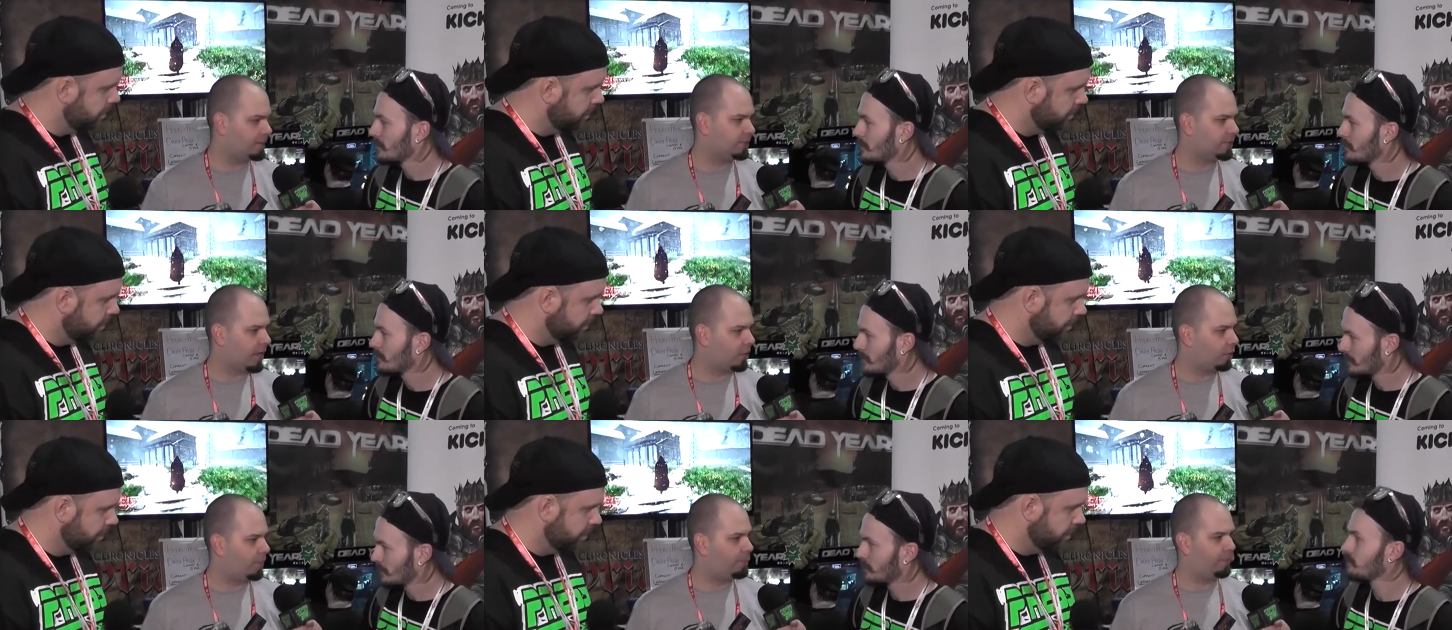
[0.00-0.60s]
Speaker 1: it's not
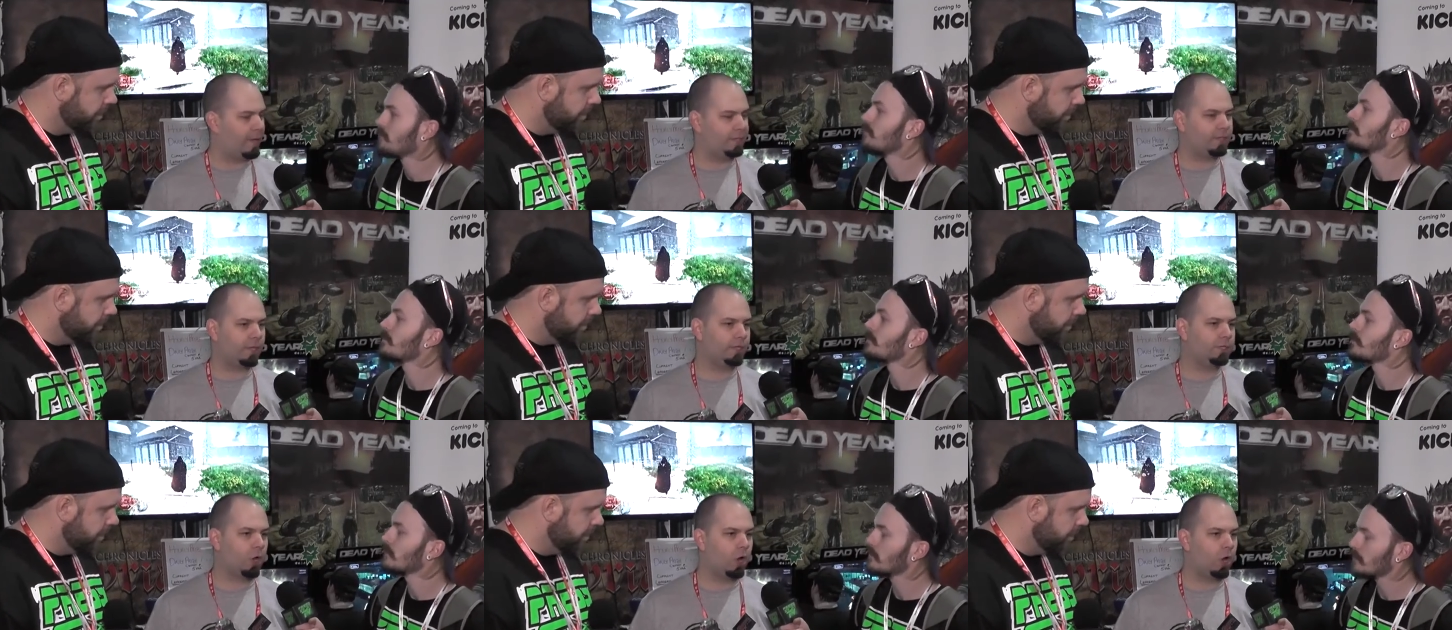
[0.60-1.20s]
equipment-based,
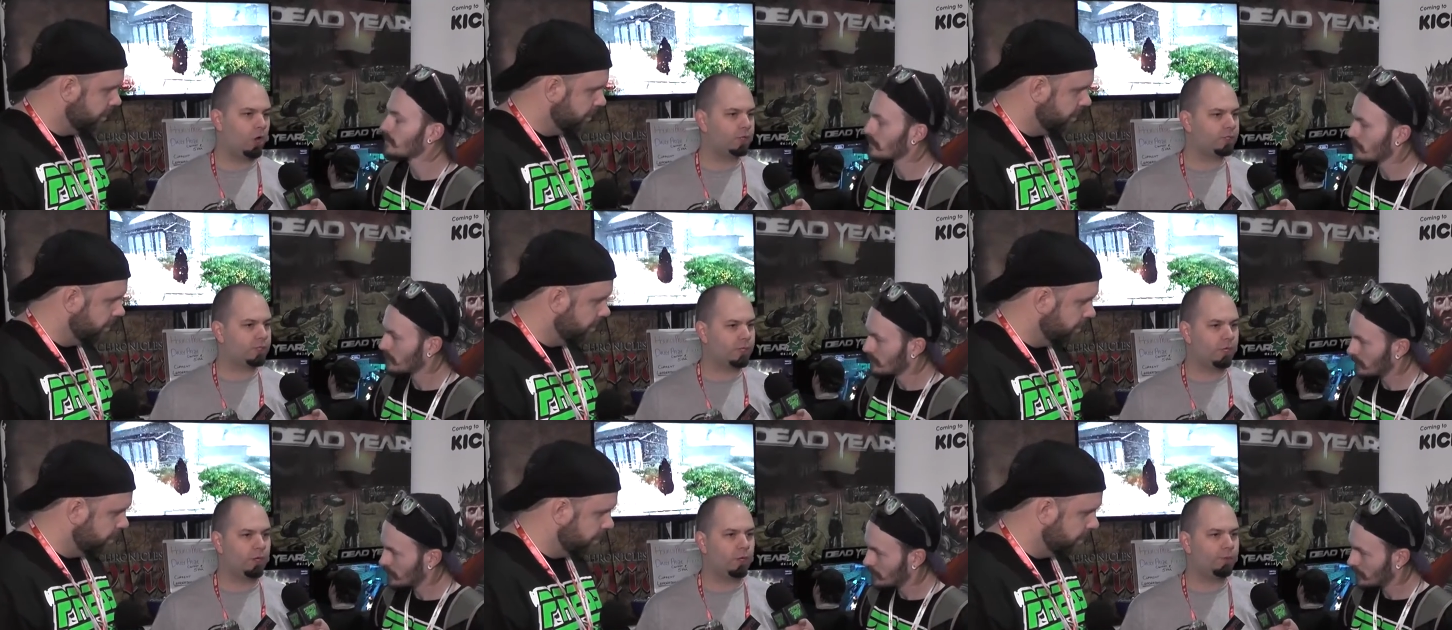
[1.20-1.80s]
it's all
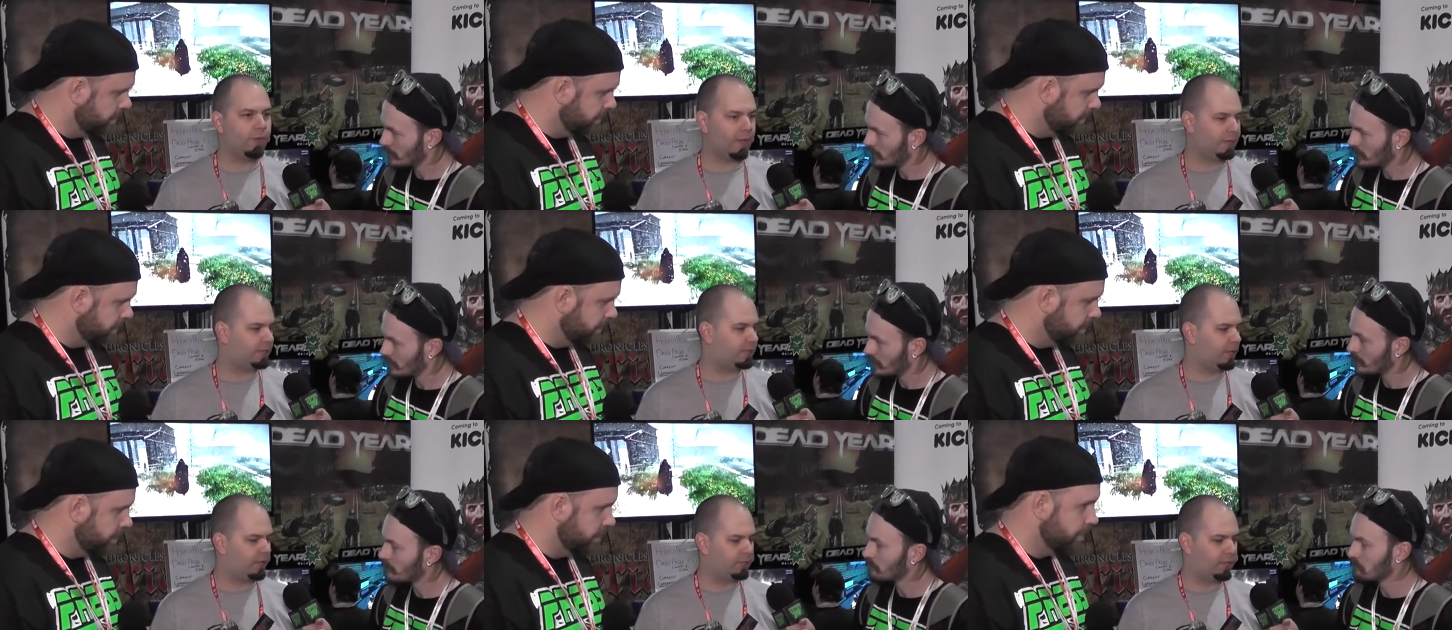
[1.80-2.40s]
skill-based,
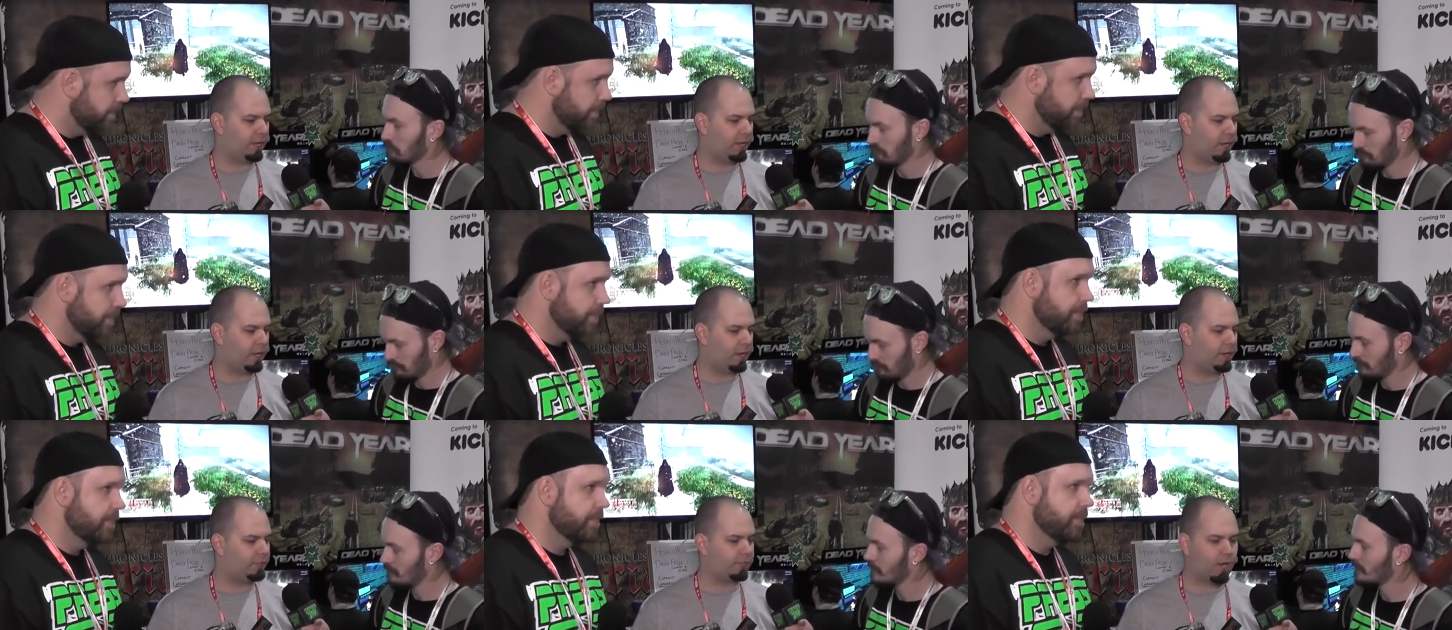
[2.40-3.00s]

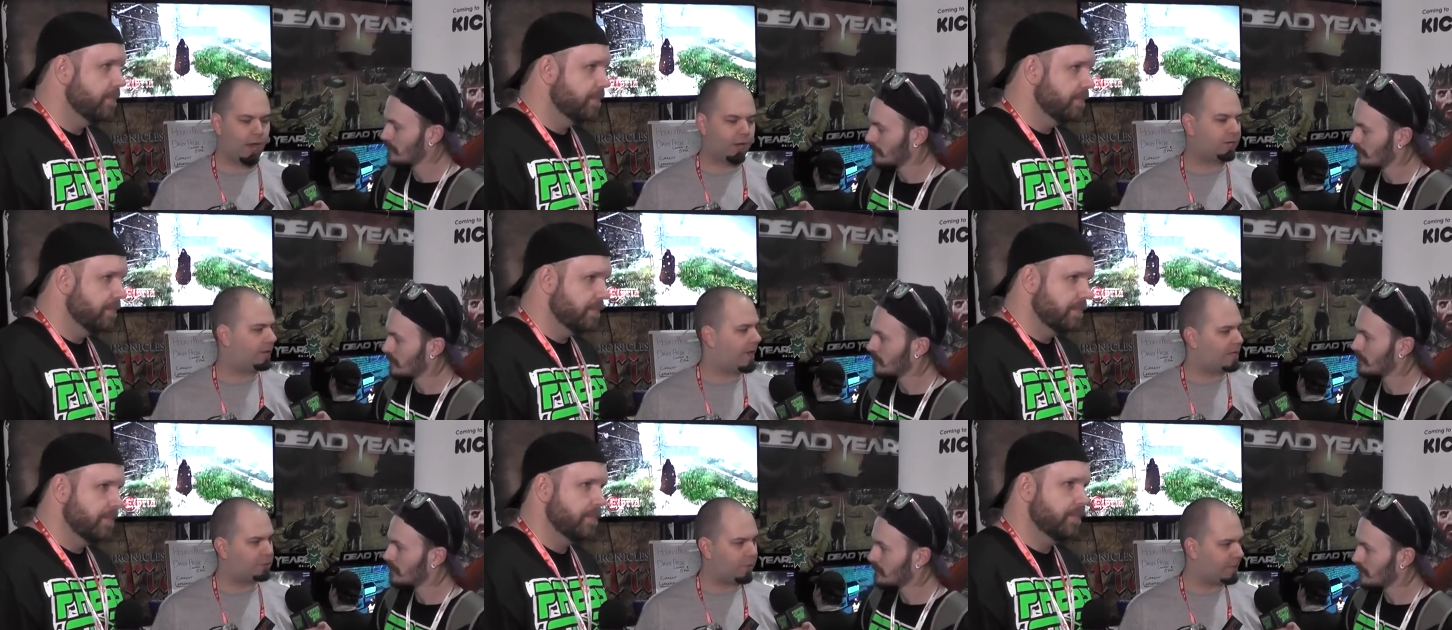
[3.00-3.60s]
it's not a
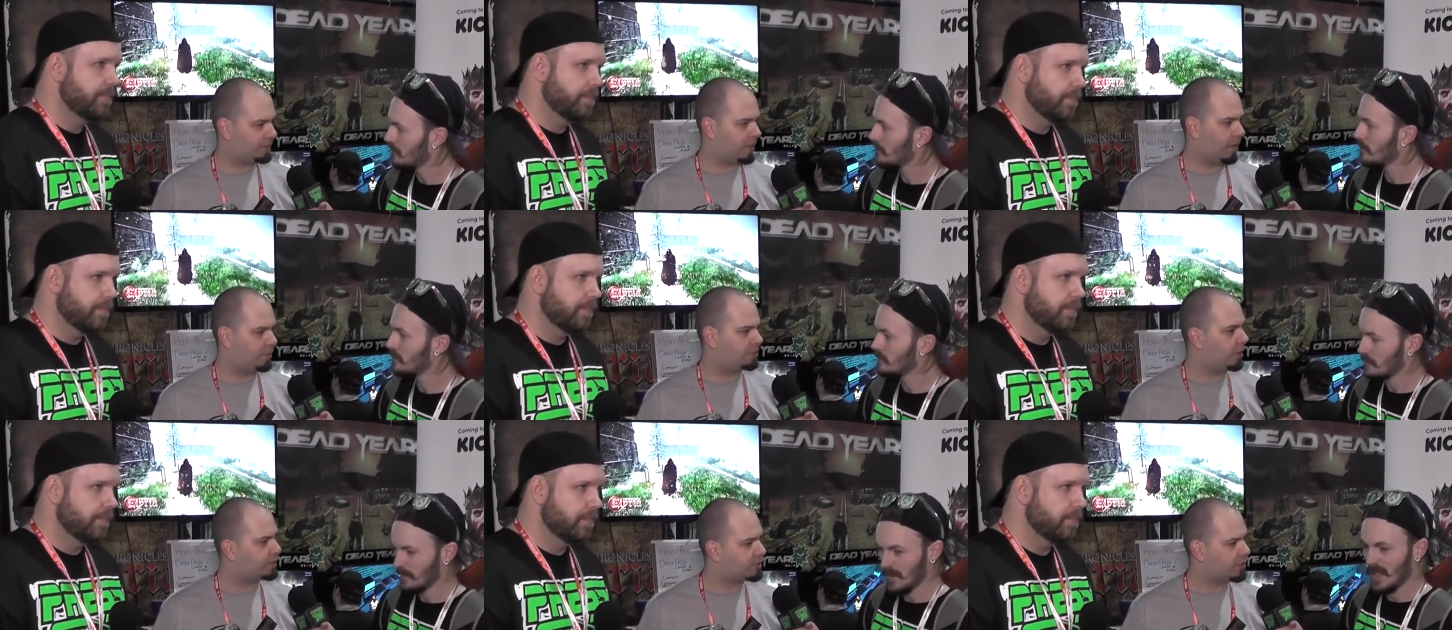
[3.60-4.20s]
class-based game, it's
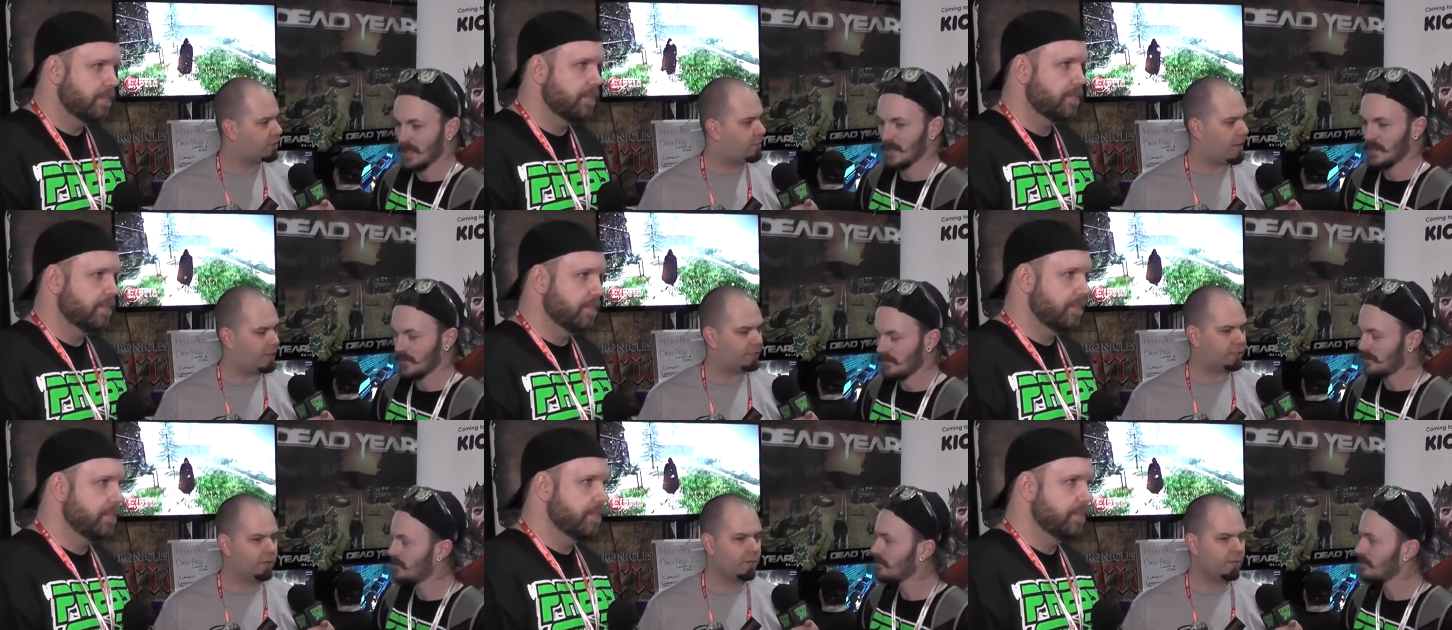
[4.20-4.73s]
all skill-based.